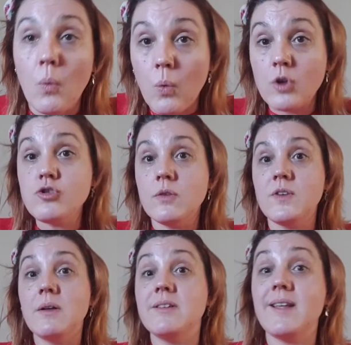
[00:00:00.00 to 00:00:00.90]
Once you've
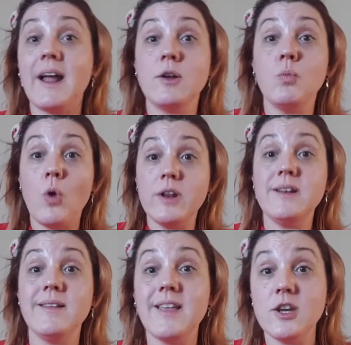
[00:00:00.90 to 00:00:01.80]
decided what it
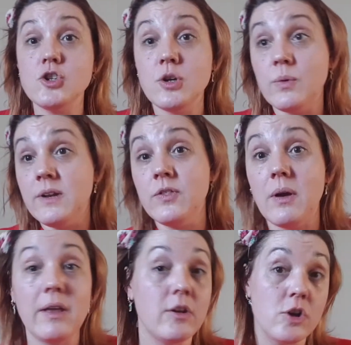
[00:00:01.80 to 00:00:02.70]
is that you're doing in
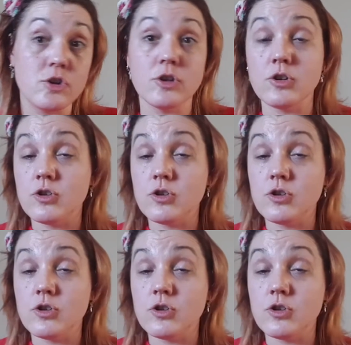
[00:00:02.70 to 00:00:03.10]
the